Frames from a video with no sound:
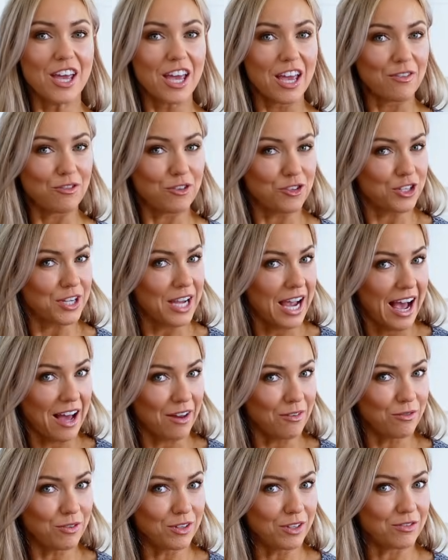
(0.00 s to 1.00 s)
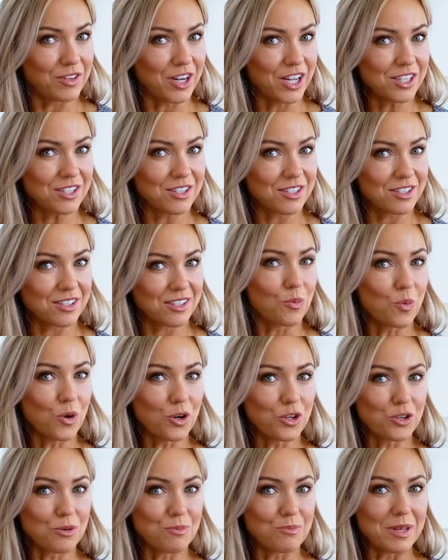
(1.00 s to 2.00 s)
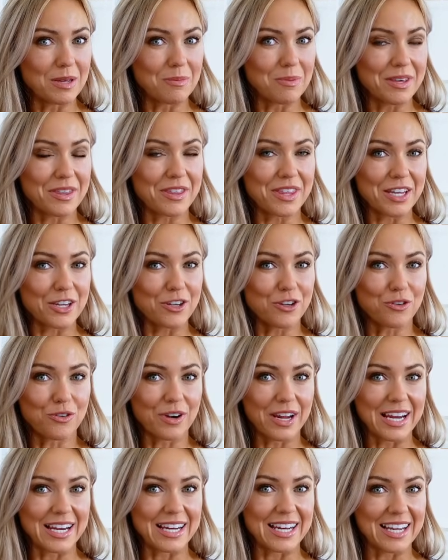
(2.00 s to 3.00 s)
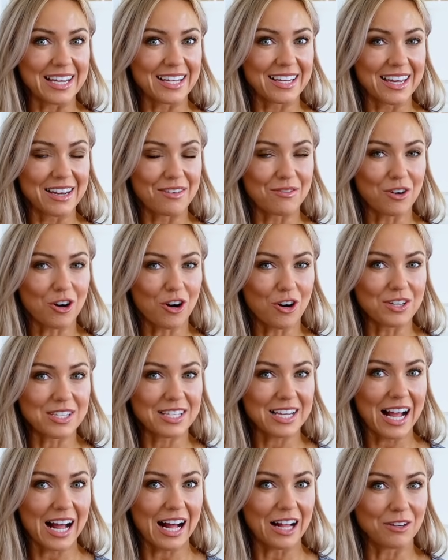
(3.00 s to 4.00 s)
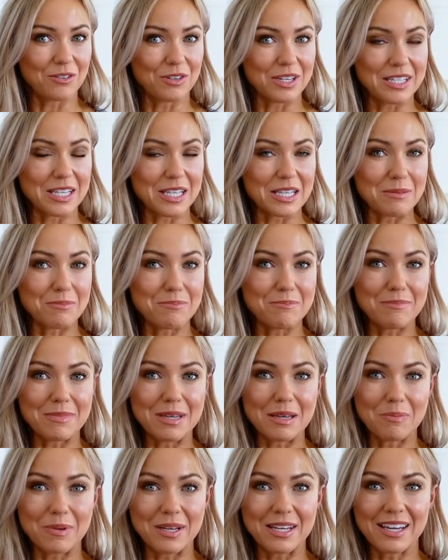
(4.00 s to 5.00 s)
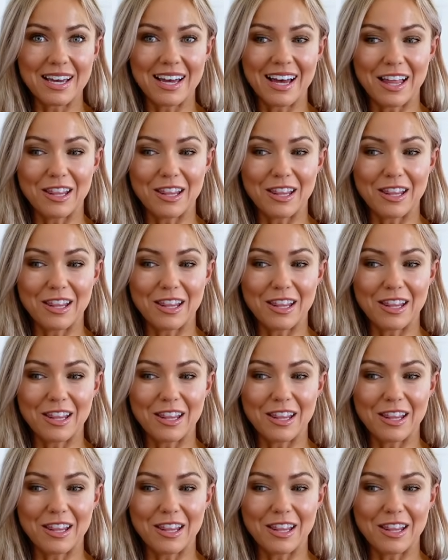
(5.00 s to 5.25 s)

If you take a handful of nuts, what you maybe think you're eating in regards to calories is maybe